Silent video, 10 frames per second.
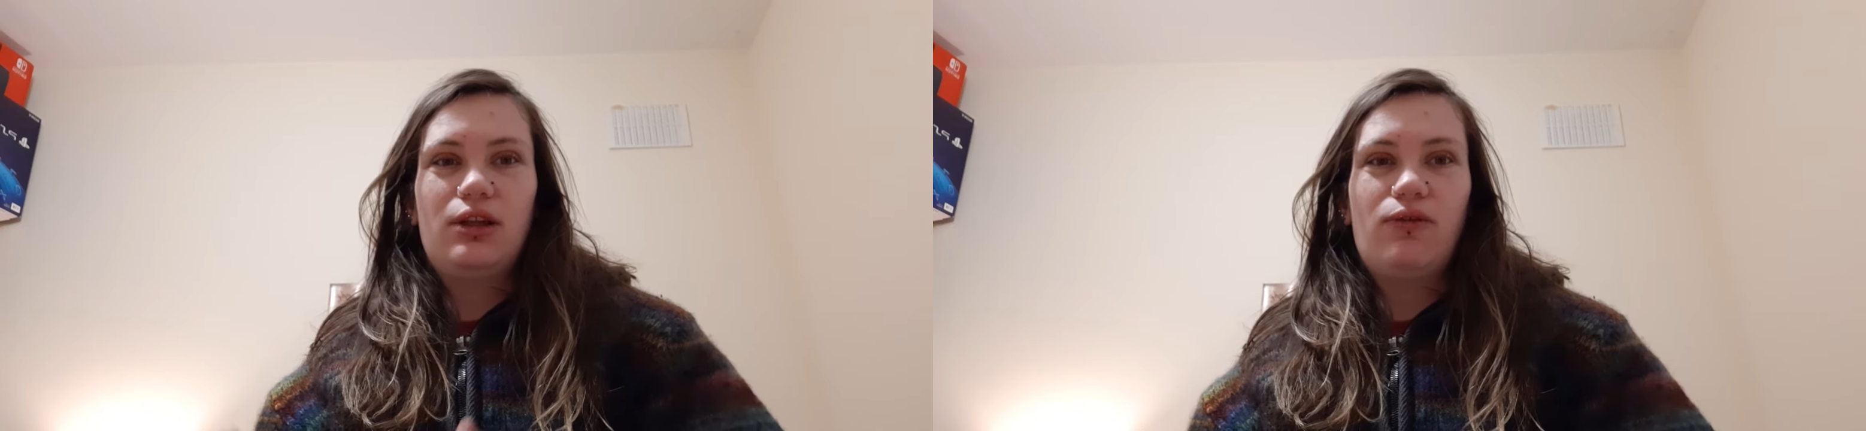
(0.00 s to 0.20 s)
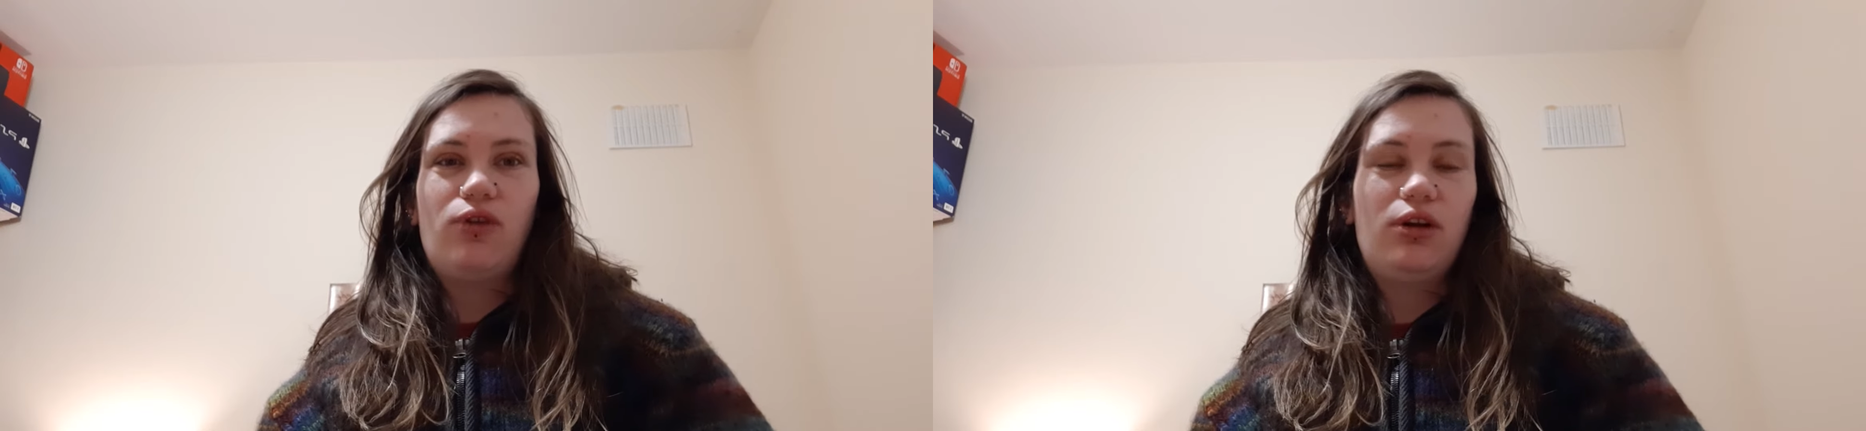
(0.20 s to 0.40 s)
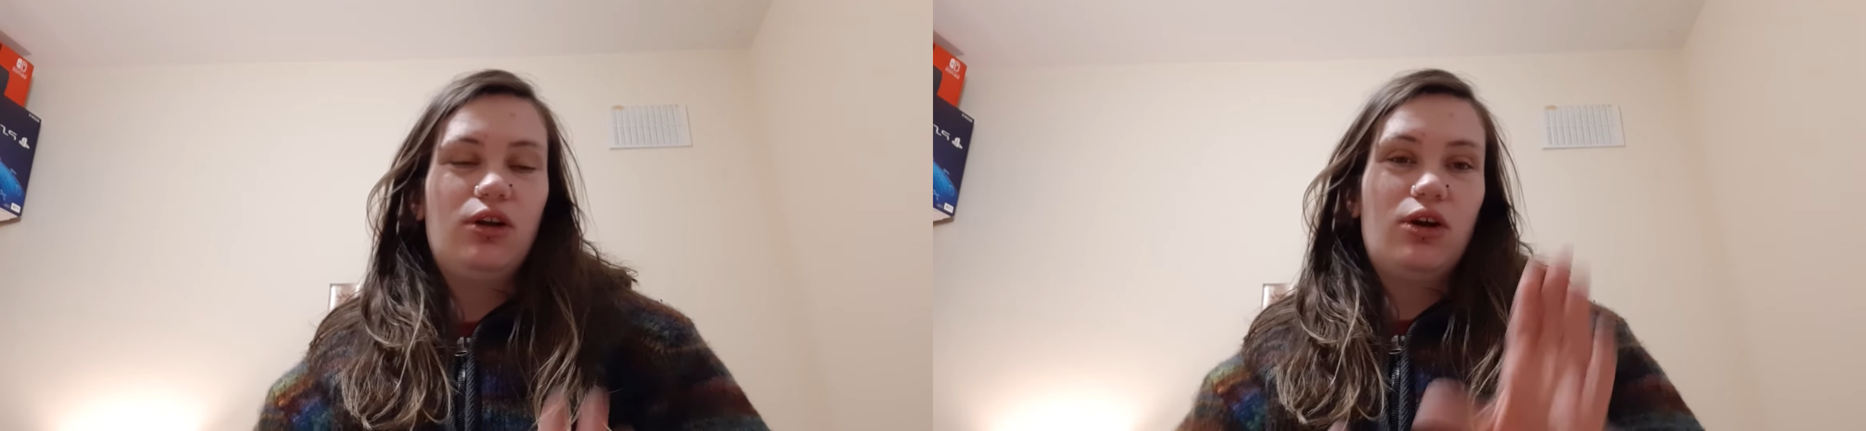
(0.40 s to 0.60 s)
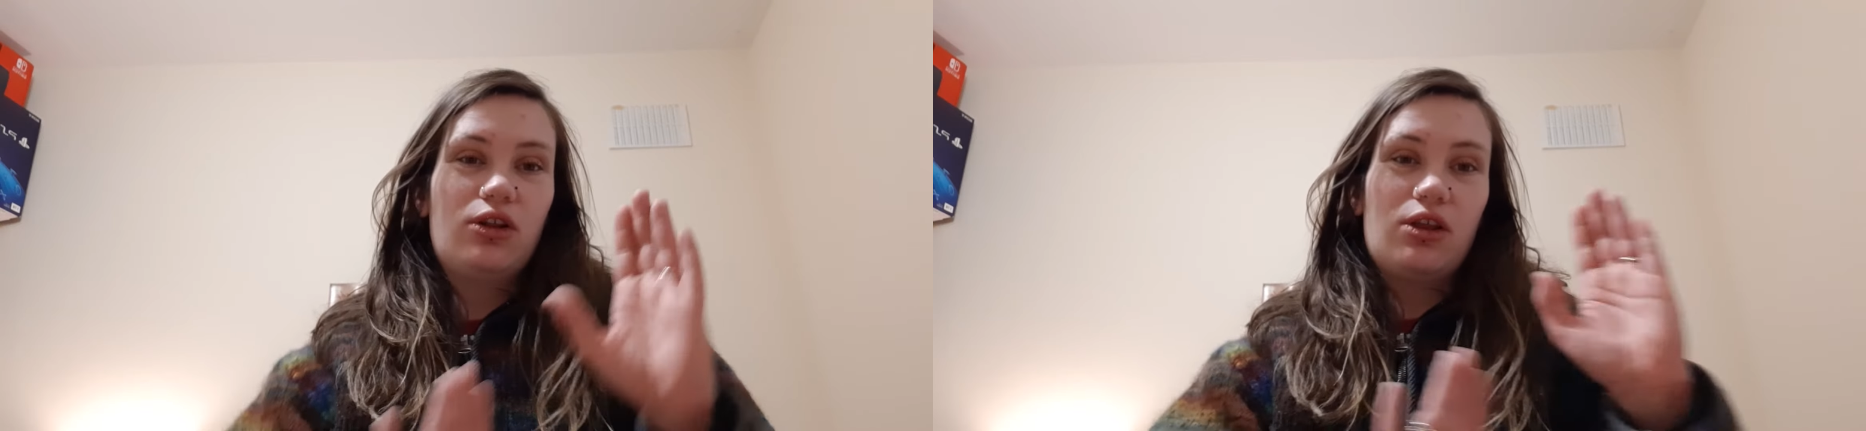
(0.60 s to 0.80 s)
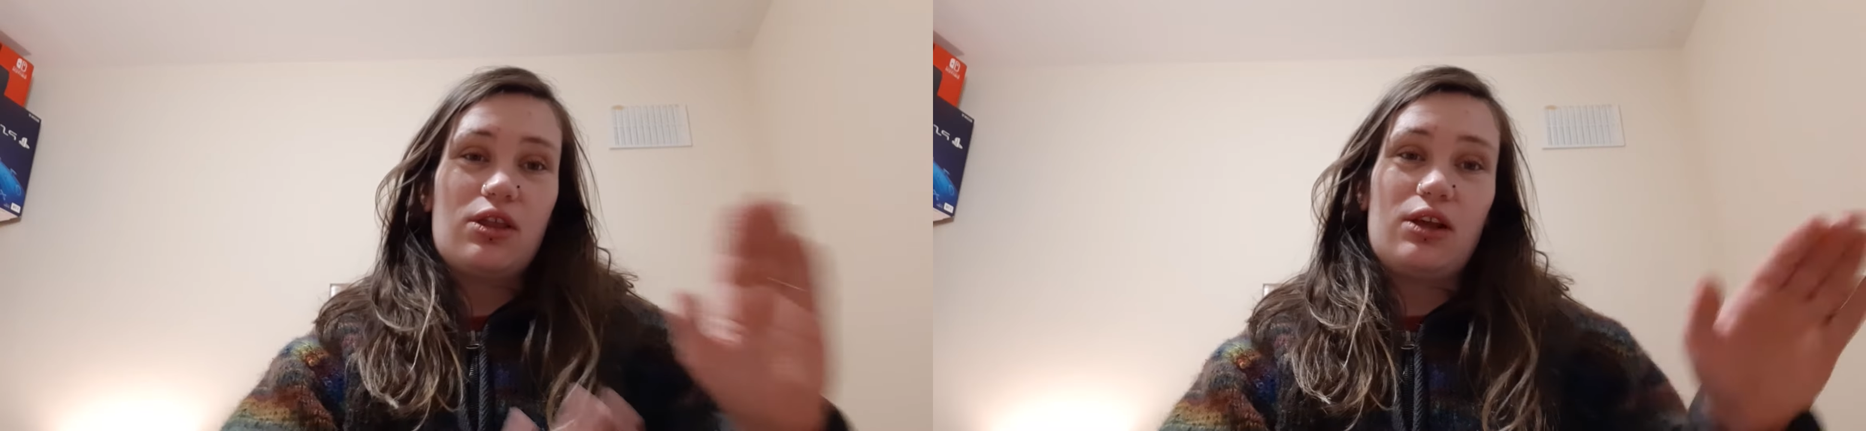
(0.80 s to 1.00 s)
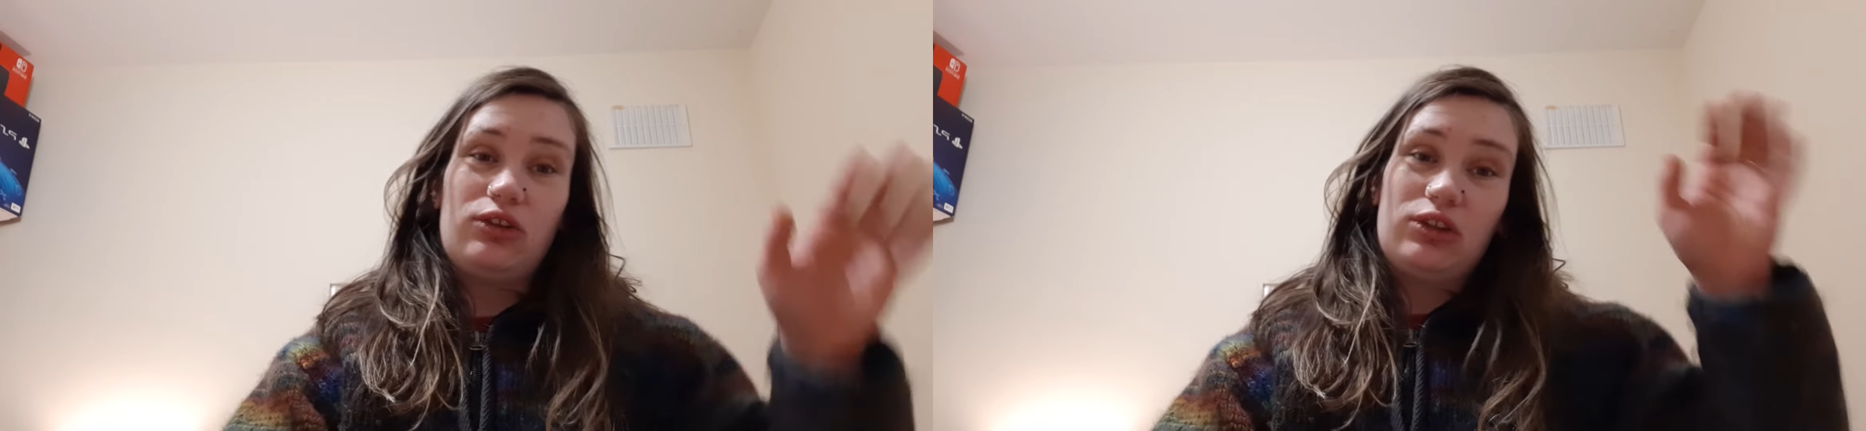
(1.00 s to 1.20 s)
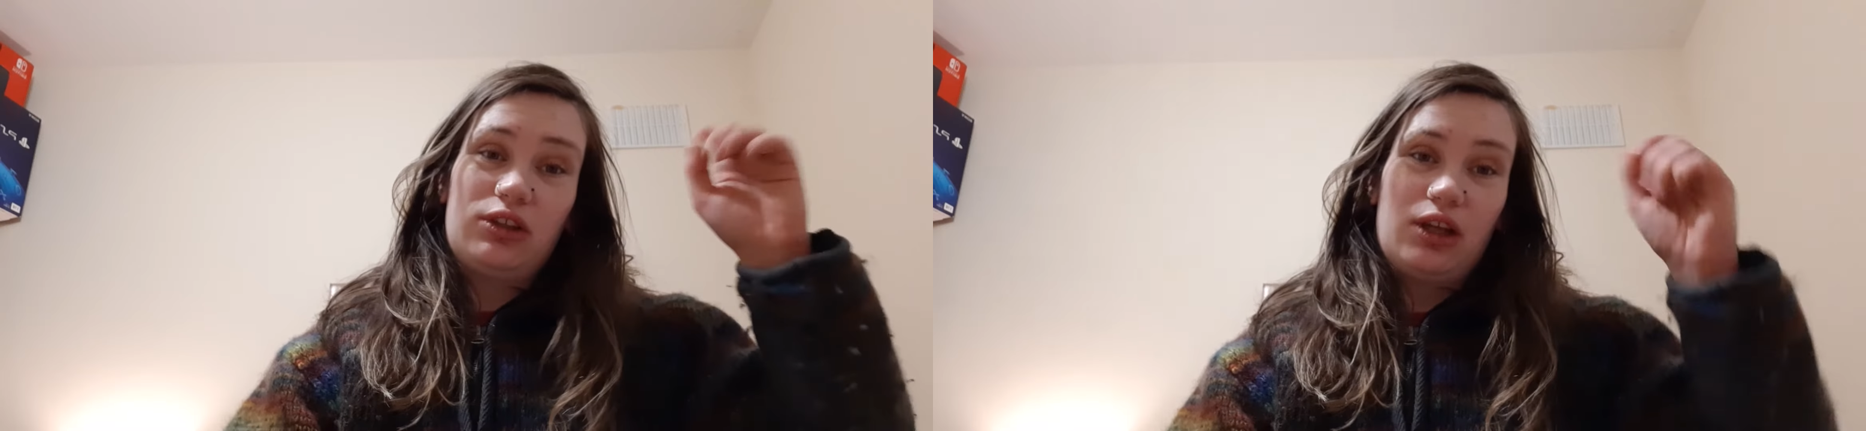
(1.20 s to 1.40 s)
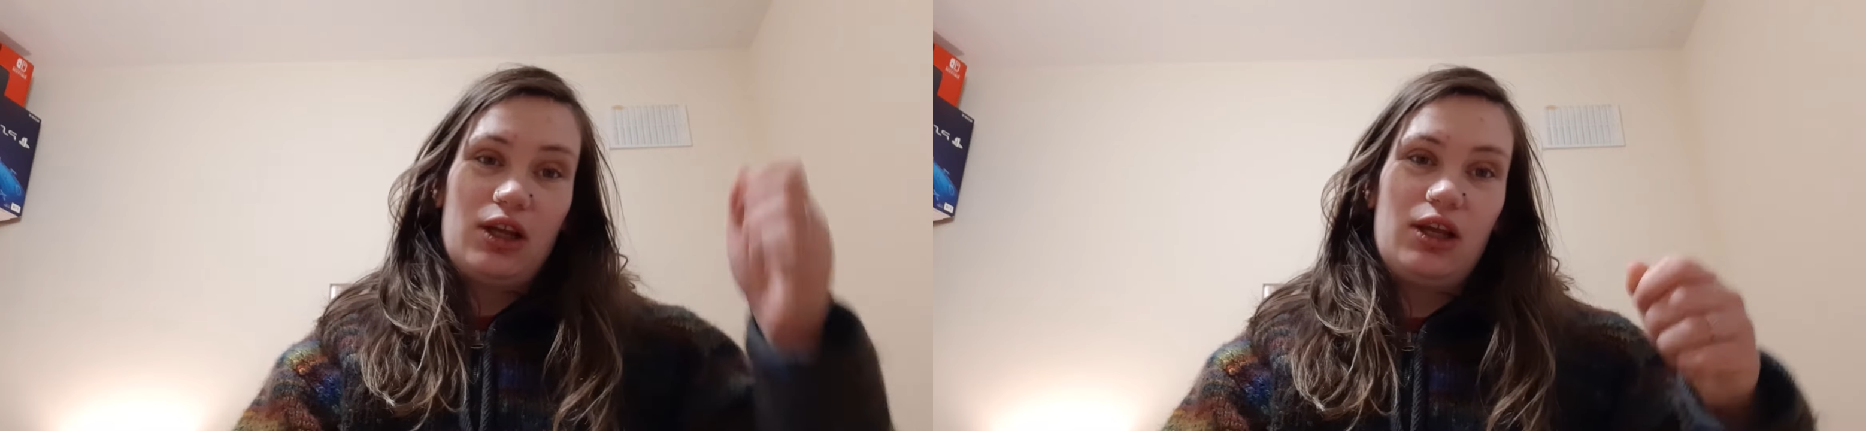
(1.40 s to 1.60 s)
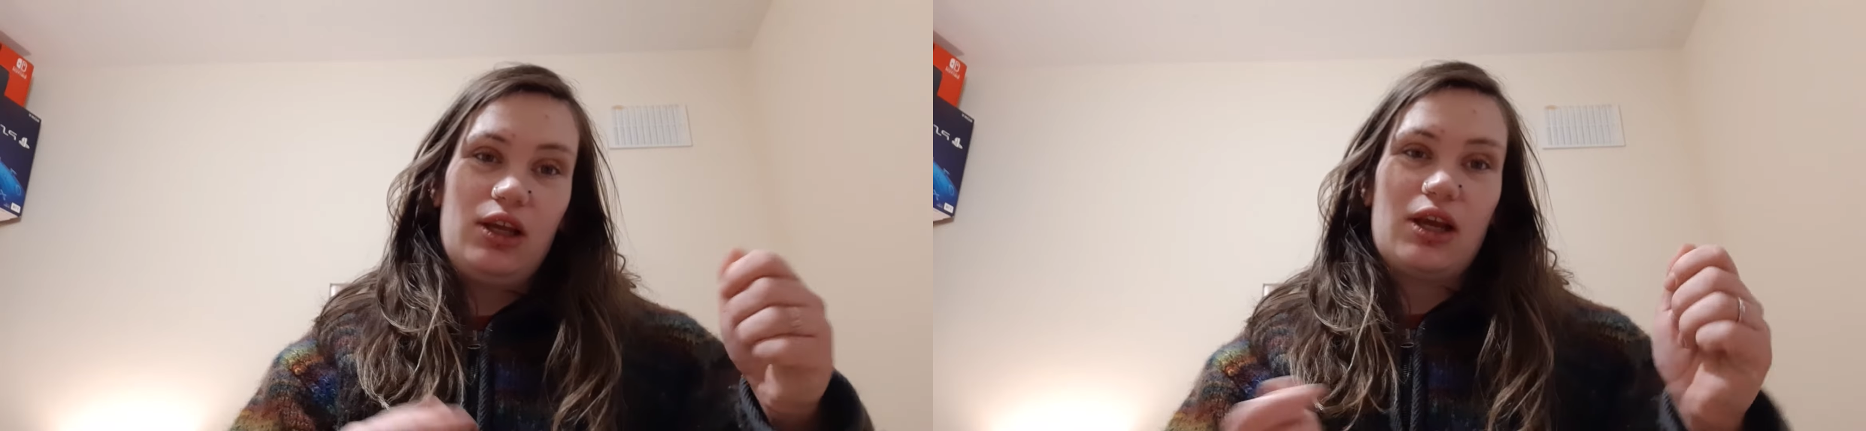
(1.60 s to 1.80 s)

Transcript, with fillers: different other than just a